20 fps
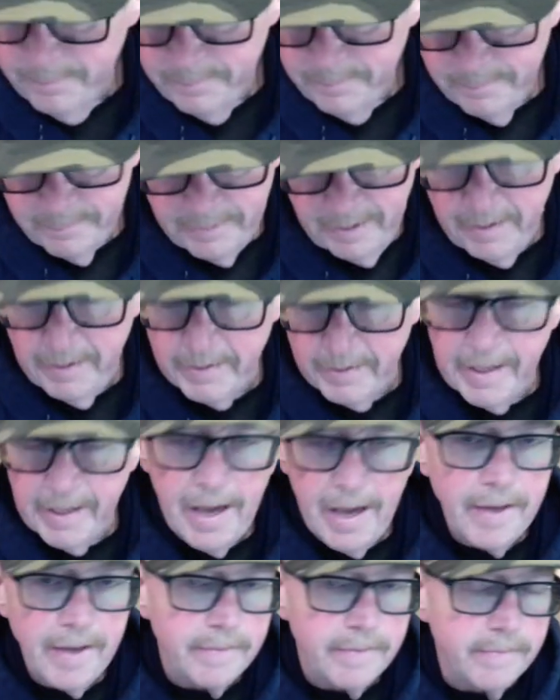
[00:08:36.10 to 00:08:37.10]
they, eh,
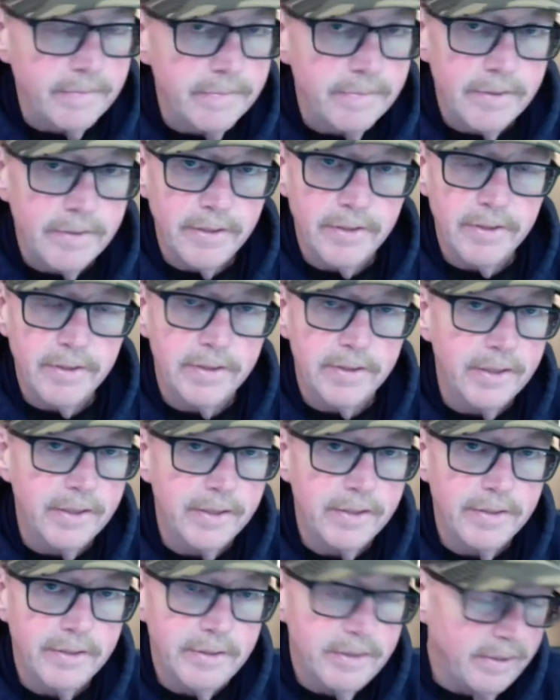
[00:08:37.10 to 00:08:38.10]
again, they just, they
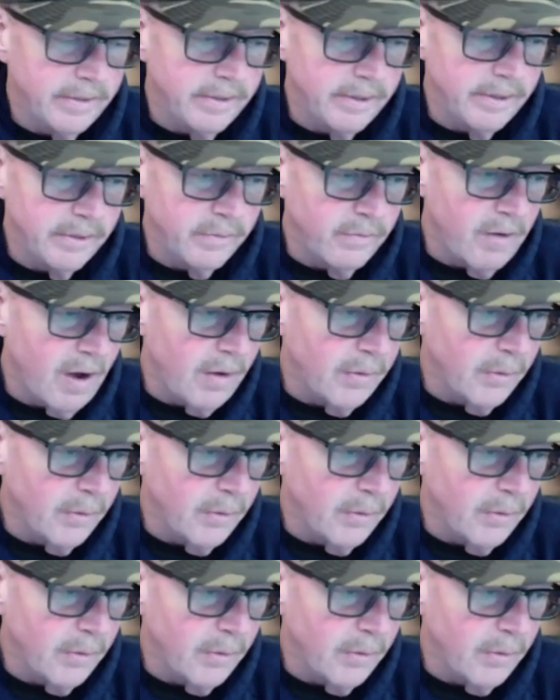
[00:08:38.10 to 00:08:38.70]
just, found a